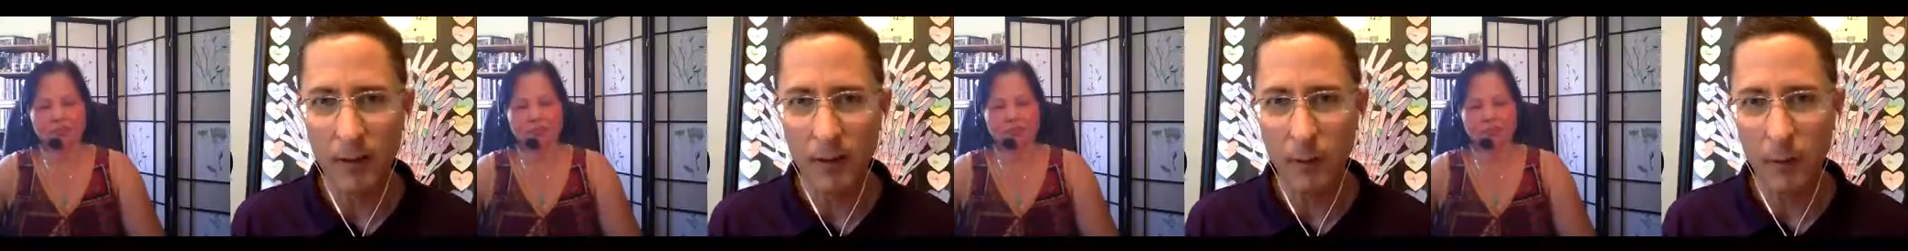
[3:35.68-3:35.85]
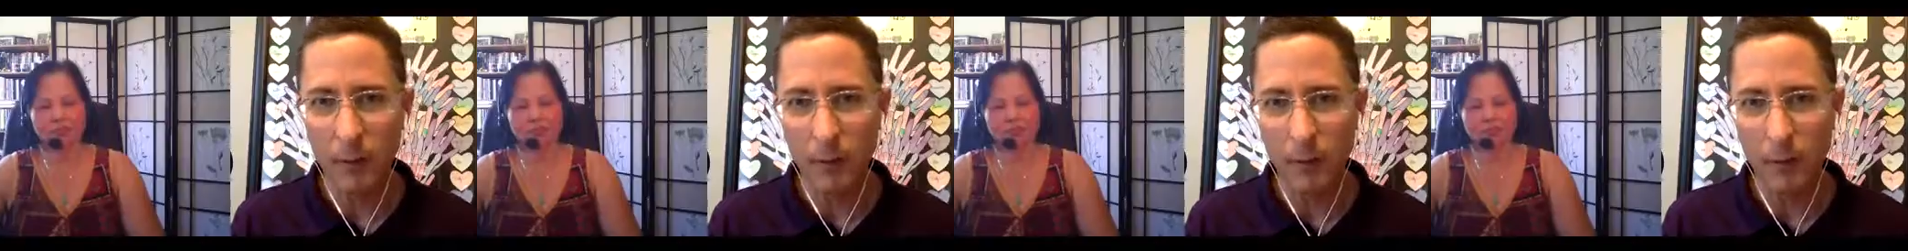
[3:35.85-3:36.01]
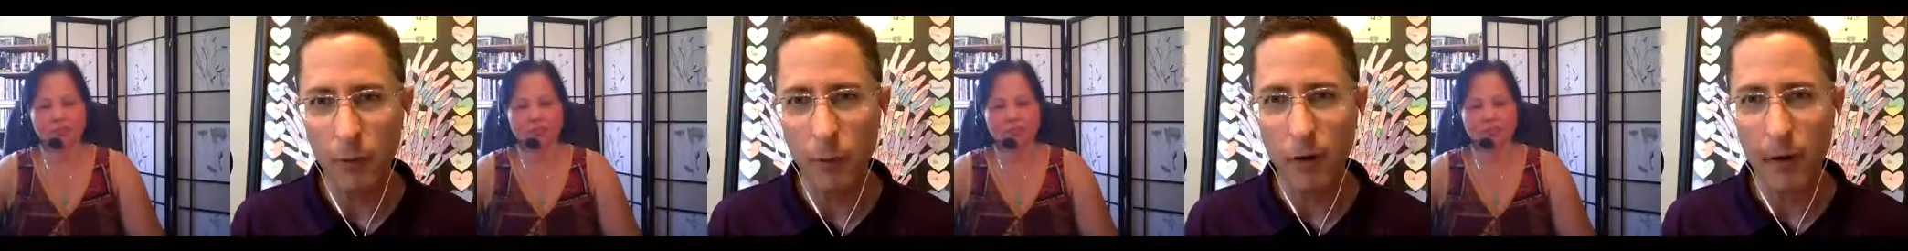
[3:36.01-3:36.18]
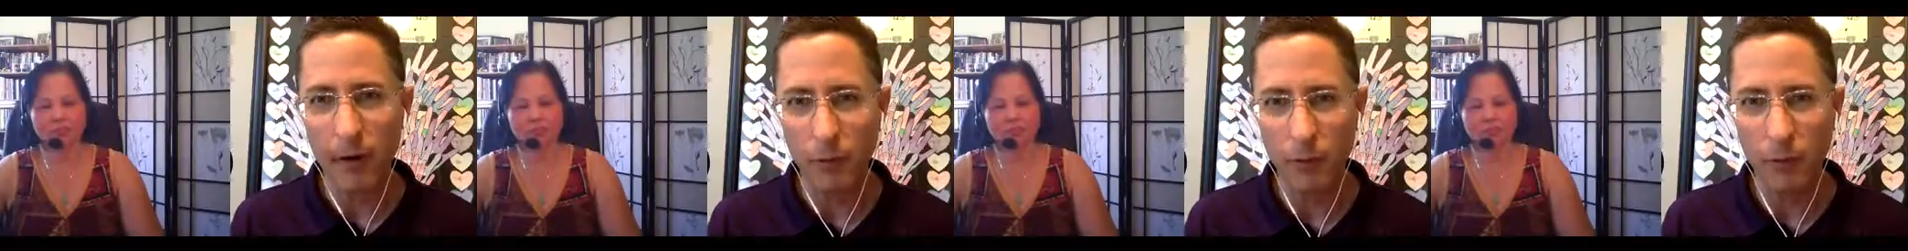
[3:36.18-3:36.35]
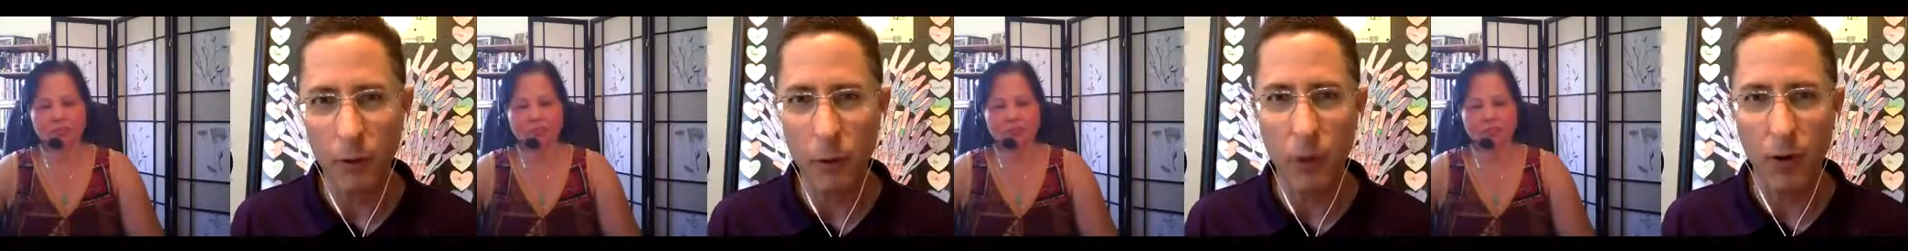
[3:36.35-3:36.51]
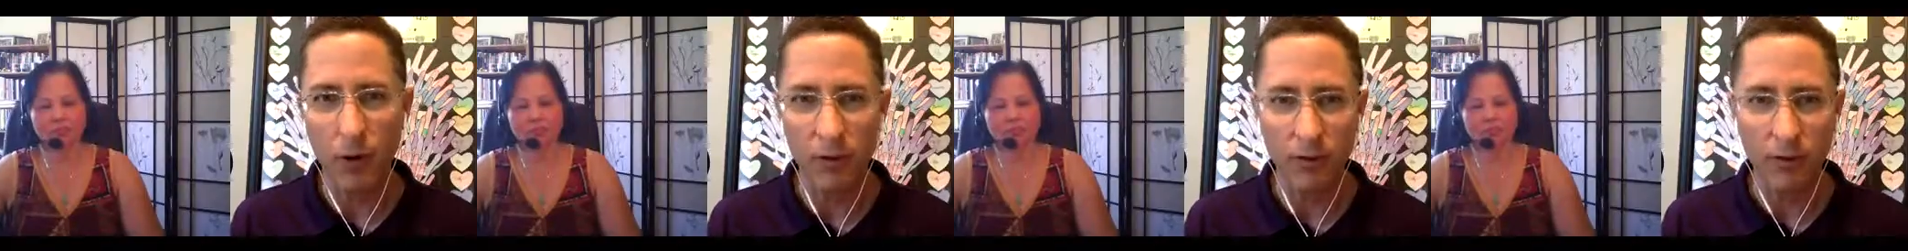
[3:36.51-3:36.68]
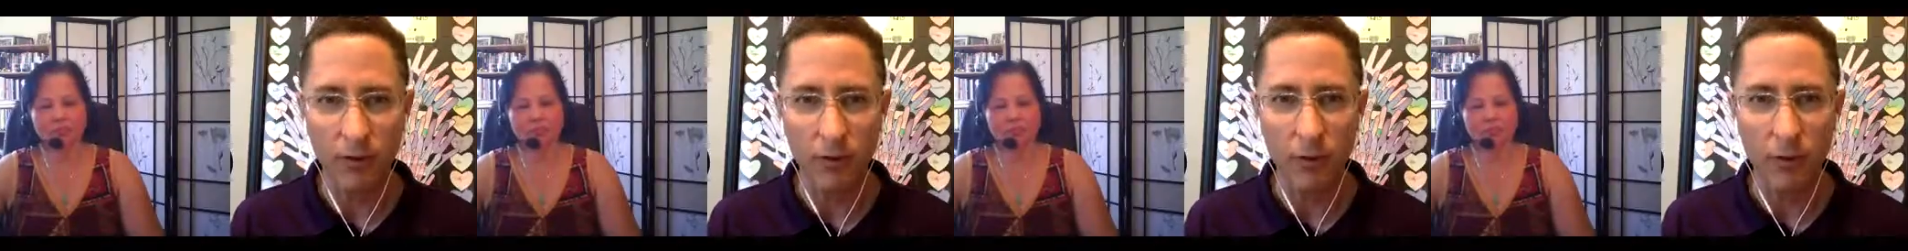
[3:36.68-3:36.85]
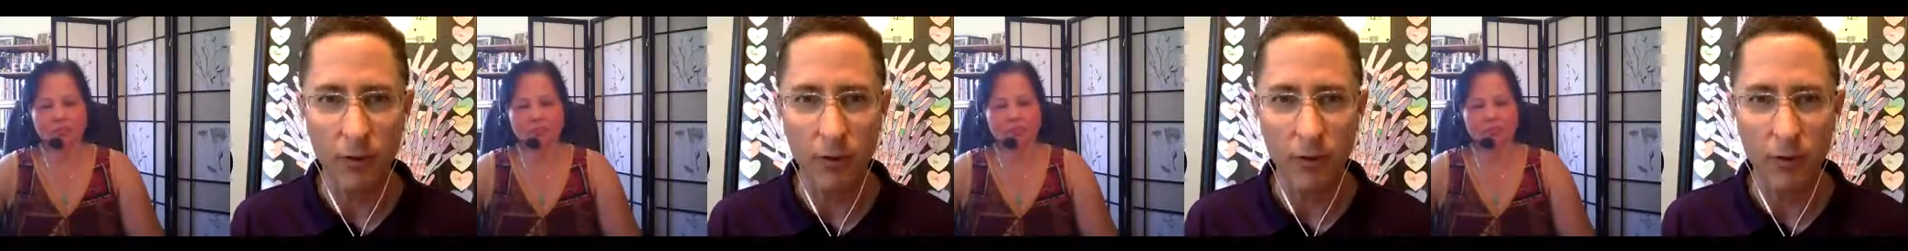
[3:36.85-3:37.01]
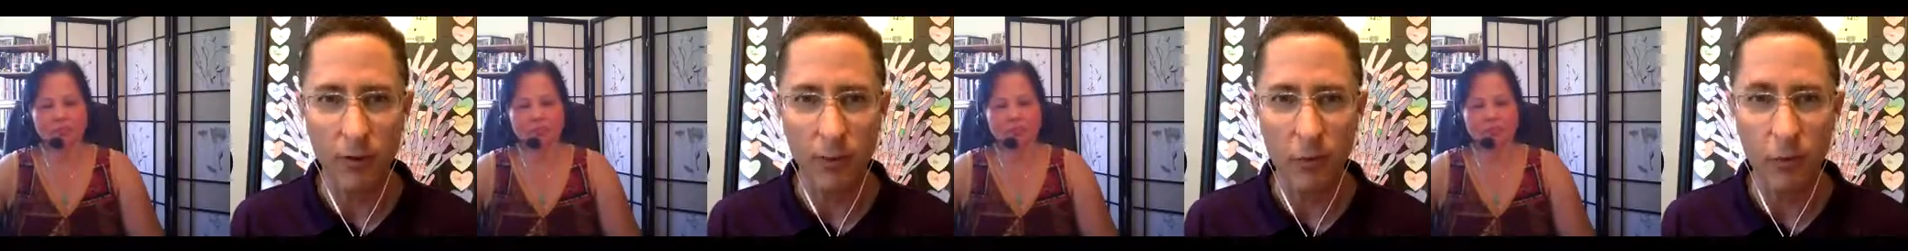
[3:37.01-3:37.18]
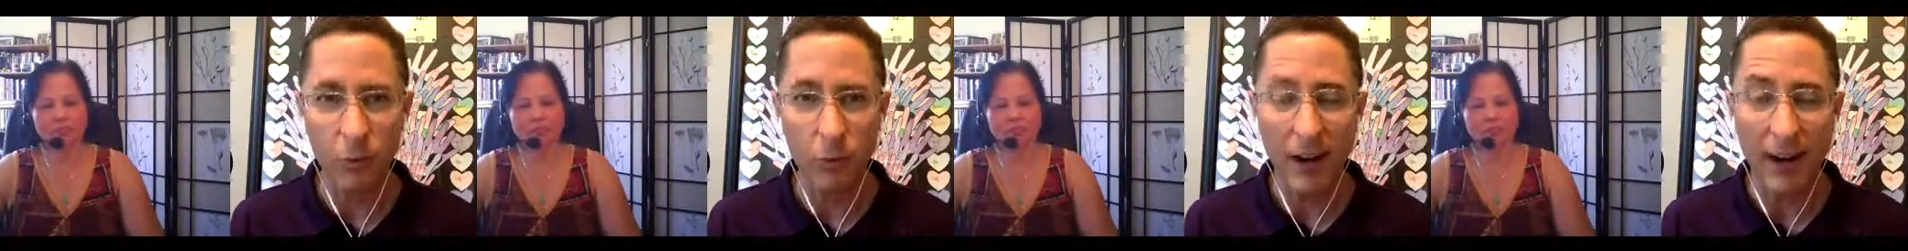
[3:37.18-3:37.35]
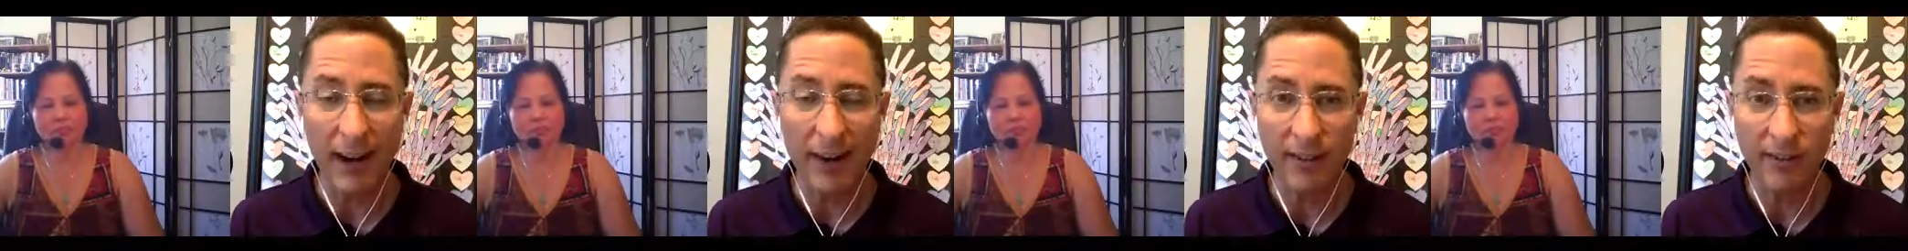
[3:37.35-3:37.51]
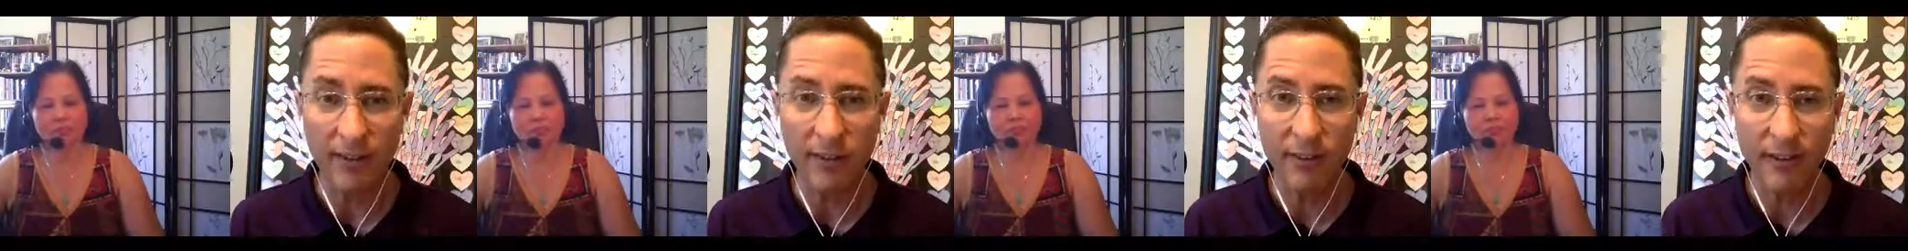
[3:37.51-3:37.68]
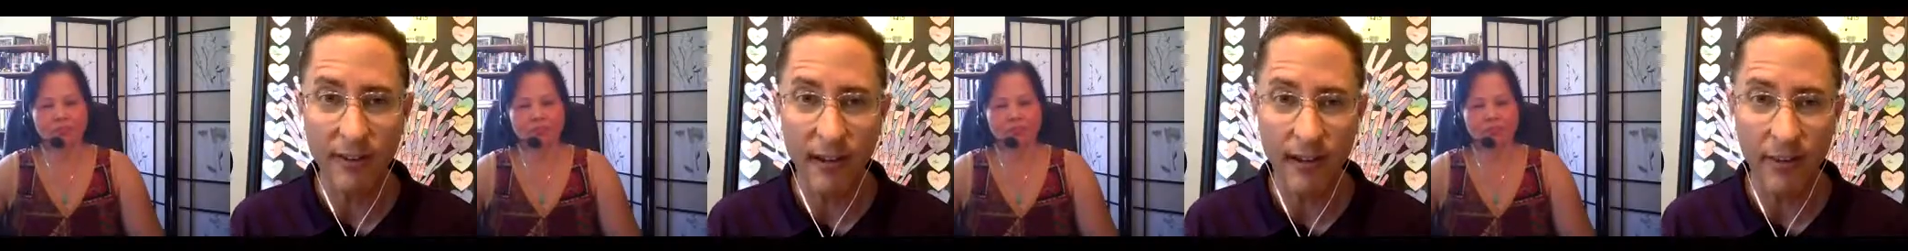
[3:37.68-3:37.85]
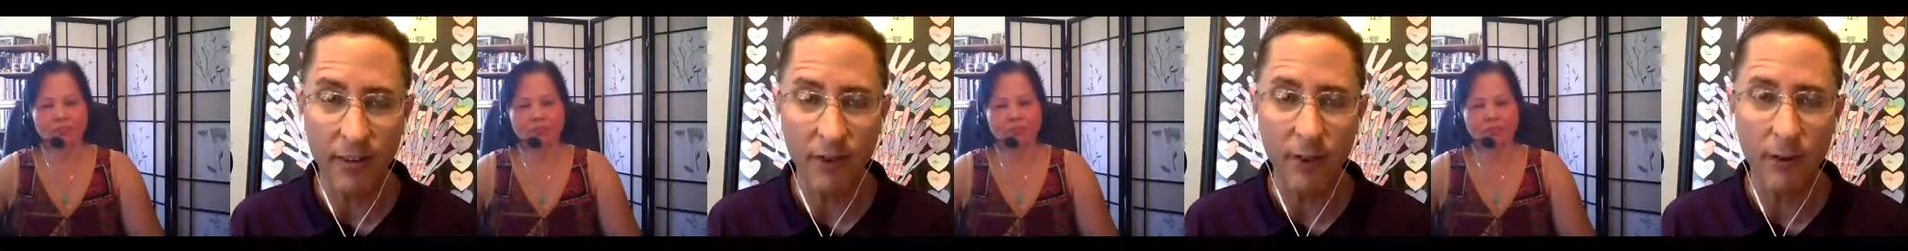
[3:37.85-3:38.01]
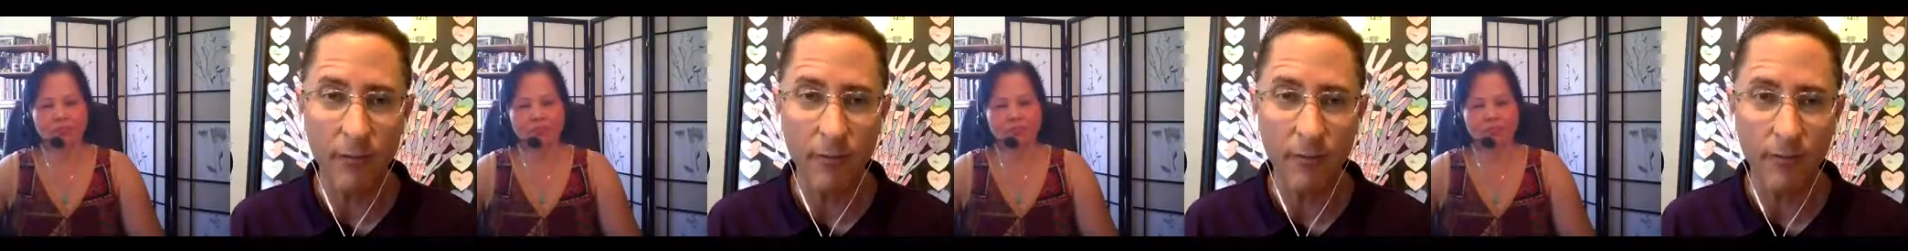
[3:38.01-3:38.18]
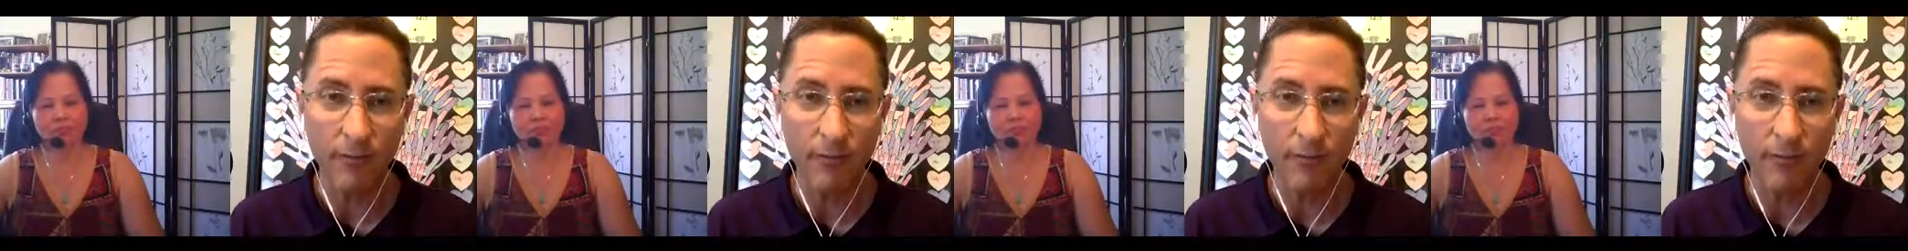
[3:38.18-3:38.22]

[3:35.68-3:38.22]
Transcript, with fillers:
Speaker 1: but for everyone to rise together.